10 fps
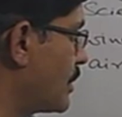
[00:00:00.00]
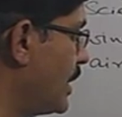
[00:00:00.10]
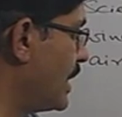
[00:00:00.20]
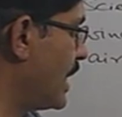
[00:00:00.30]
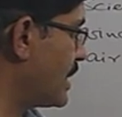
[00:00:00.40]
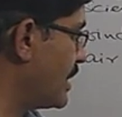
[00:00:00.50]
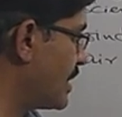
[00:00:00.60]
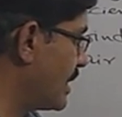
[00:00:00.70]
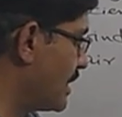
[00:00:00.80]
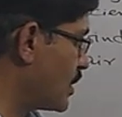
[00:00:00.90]
three
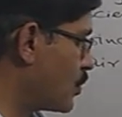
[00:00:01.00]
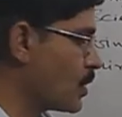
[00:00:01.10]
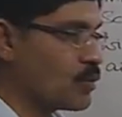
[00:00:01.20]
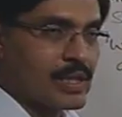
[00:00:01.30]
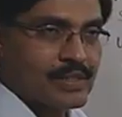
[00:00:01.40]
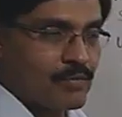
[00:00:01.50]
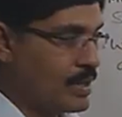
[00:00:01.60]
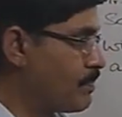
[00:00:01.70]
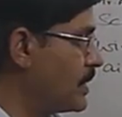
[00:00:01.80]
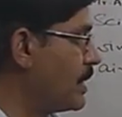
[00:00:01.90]
gases and this one water
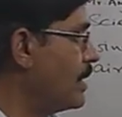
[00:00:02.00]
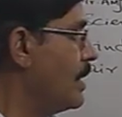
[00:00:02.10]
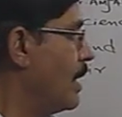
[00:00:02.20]
vapor.